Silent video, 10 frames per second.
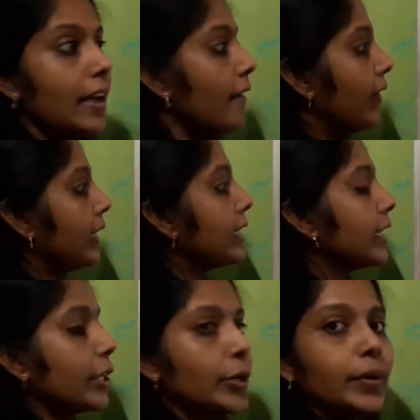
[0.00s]
When the
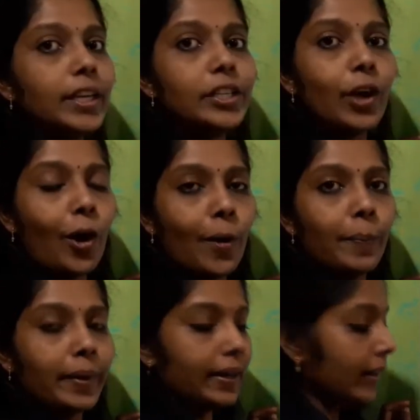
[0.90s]
circuit is
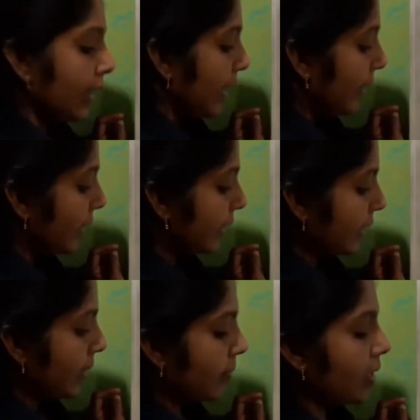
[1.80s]
open, this
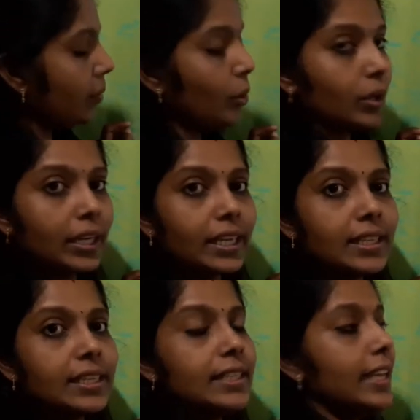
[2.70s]
terminal voltage
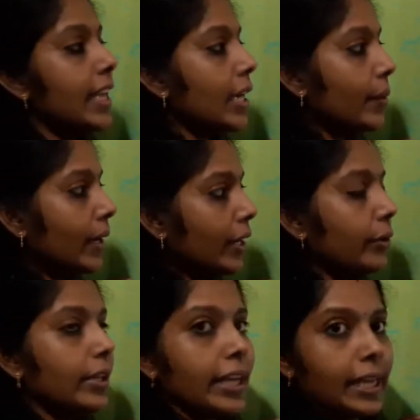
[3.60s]
is equivalent to
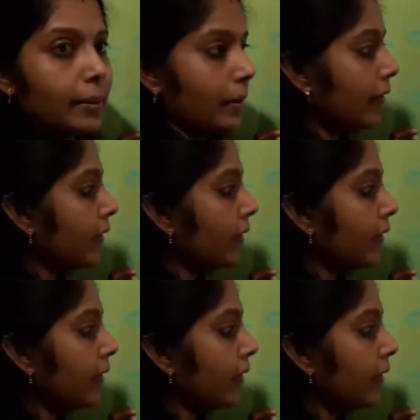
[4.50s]
the E.M.F.